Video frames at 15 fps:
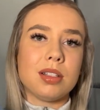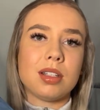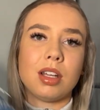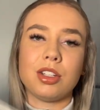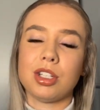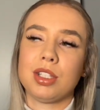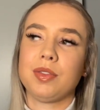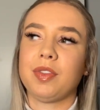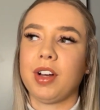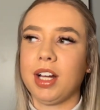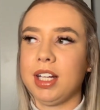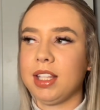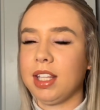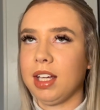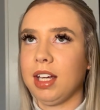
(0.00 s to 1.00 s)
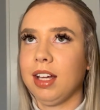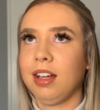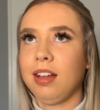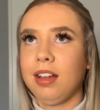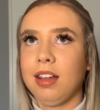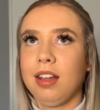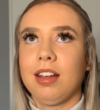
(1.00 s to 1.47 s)
I just find that
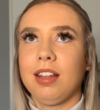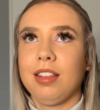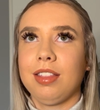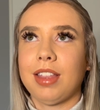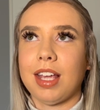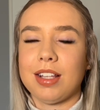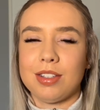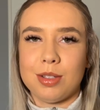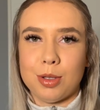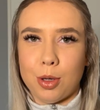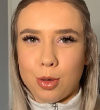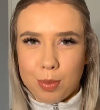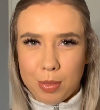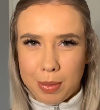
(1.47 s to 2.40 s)
they suit me